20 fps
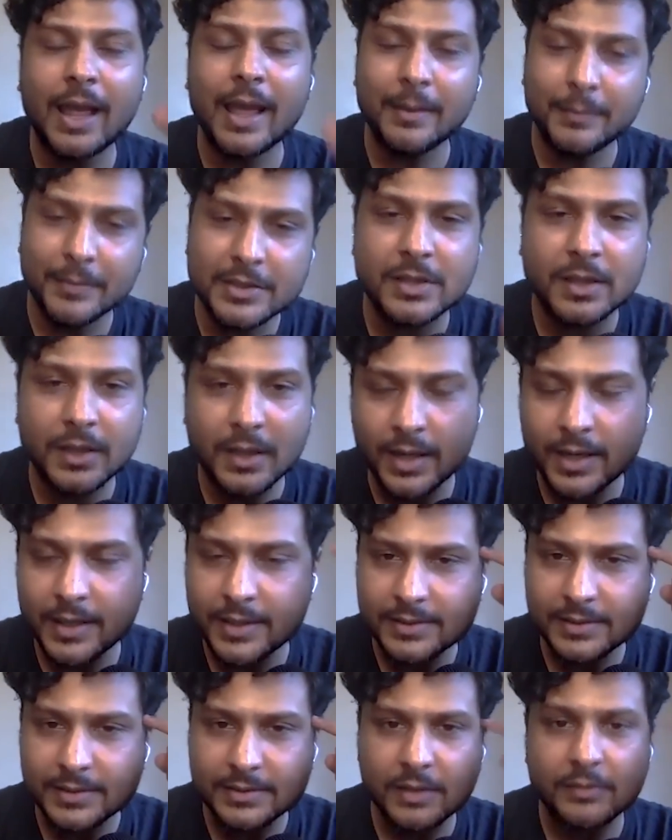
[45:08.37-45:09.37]
Amateur
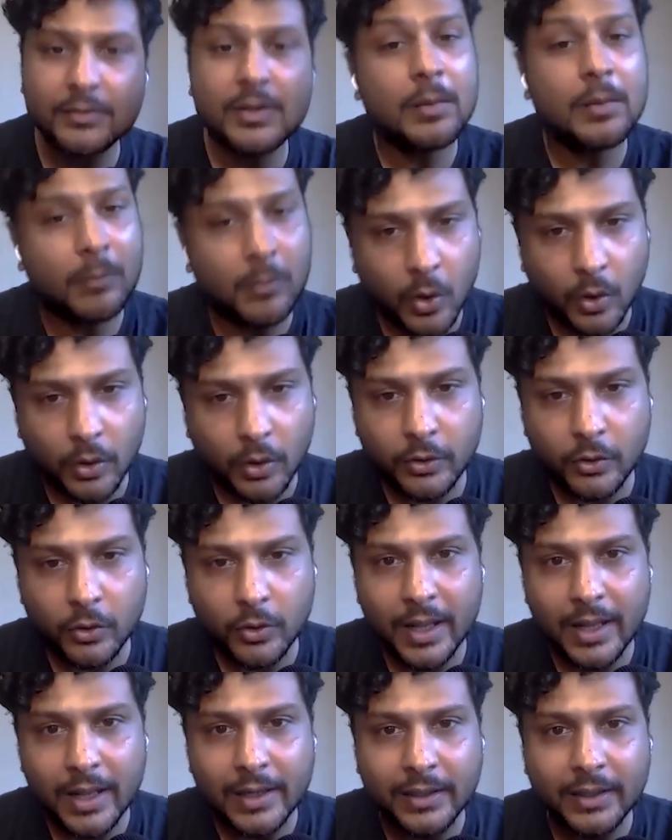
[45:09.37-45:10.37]
nights and stuff. Brought it
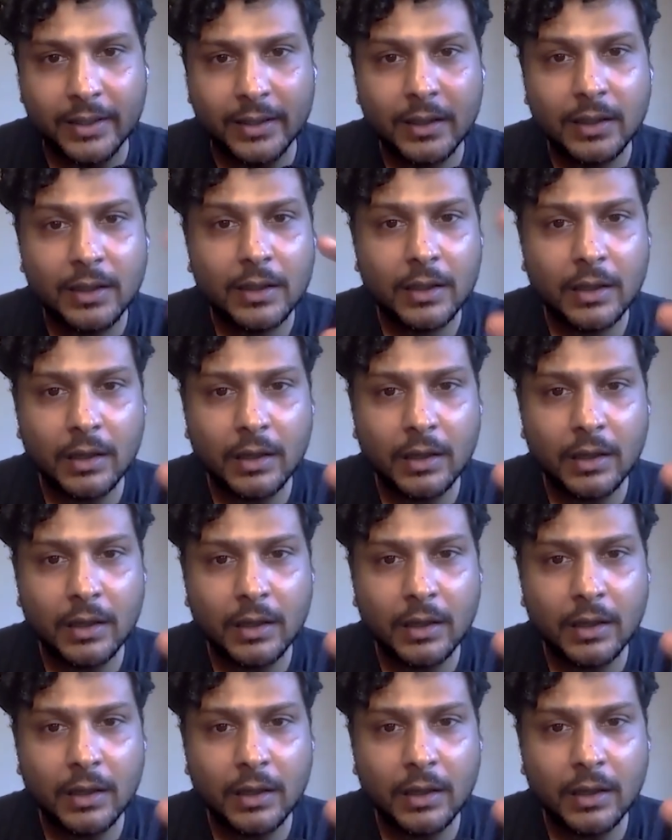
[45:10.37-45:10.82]
to Delhi.